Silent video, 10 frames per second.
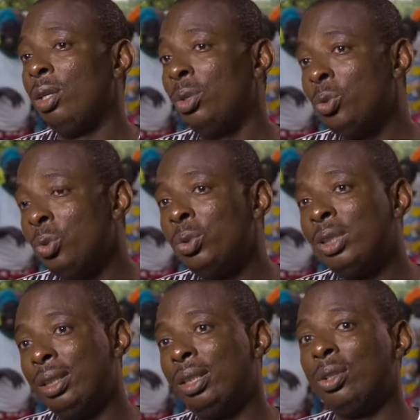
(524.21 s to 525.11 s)
What we
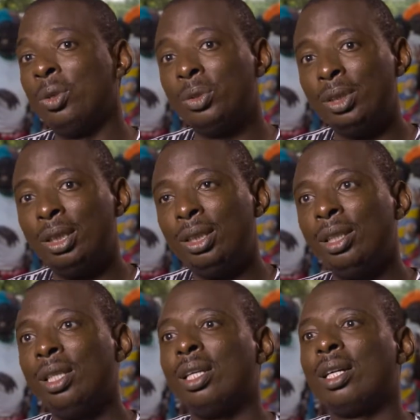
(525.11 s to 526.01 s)
know is that when
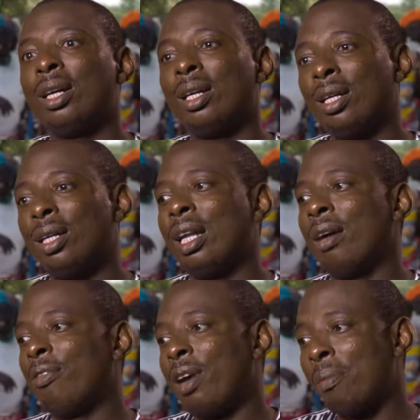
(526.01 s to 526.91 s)
women earn money,